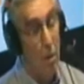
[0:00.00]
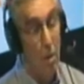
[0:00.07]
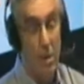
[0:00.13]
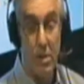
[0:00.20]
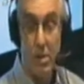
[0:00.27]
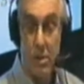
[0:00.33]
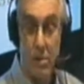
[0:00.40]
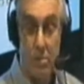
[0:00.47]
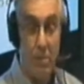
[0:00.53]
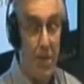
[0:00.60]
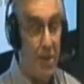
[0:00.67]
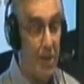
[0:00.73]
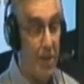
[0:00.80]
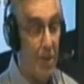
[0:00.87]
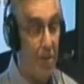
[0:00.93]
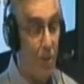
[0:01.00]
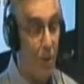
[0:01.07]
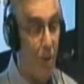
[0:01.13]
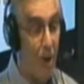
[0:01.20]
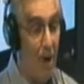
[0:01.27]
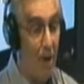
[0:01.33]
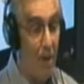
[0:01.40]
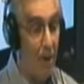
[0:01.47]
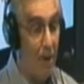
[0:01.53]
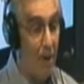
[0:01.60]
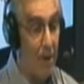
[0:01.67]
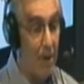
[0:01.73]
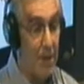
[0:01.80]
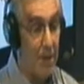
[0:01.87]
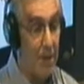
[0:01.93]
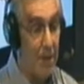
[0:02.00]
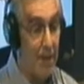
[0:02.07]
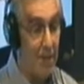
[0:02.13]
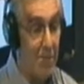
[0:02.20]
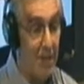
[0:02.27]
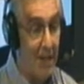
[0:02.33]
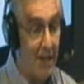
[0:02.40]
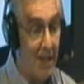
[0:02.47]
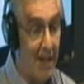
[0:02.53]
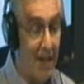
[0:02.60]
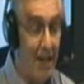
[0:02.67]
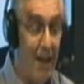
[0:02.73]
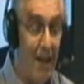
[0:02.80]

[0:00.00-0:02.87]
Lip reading: Well, there's myth number one that we've already stuck a pin in.